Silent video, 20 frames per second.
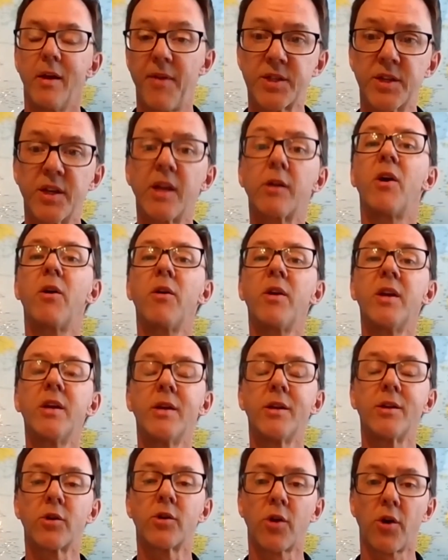It's a
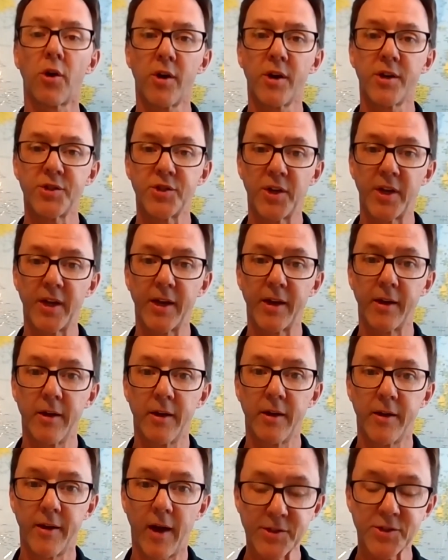very encouraging
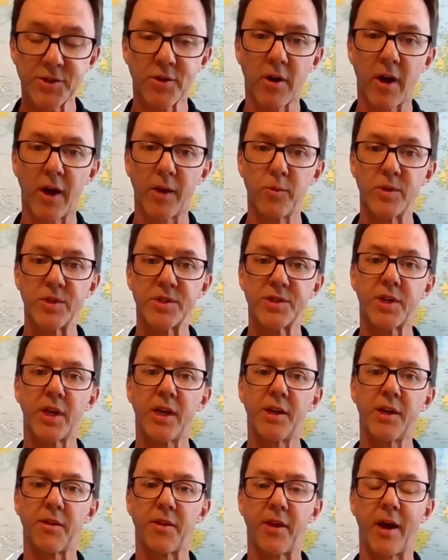answer, I would
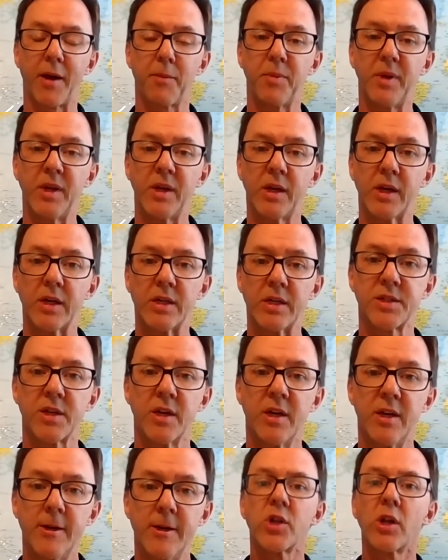say, to that,
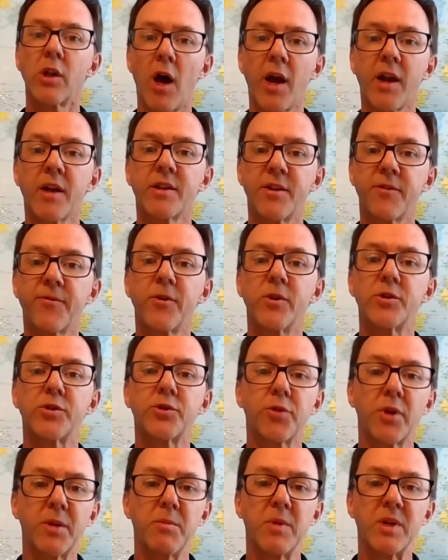because there's a lot of different
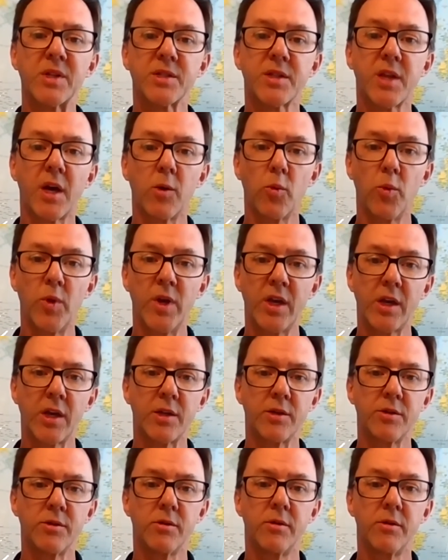treatments that we
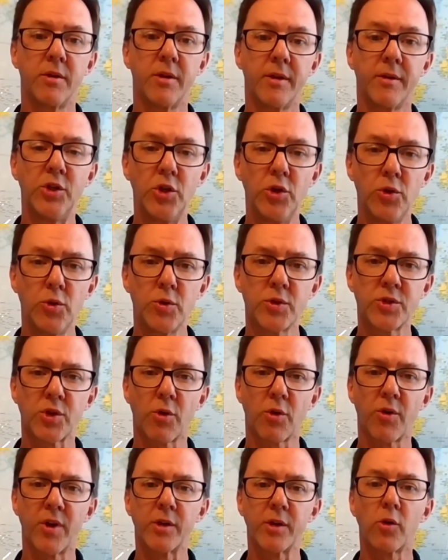can use
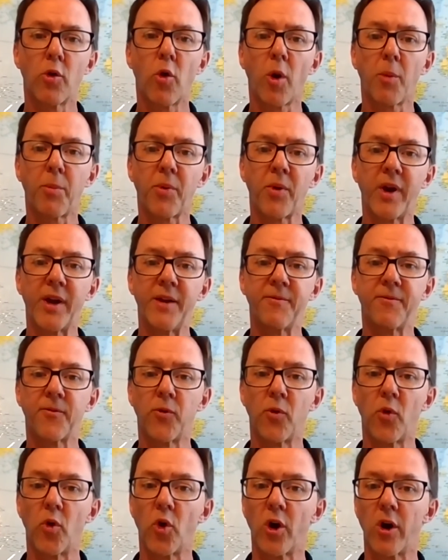or incorporate
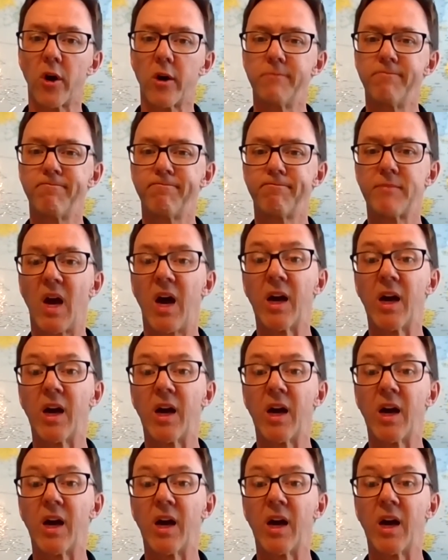for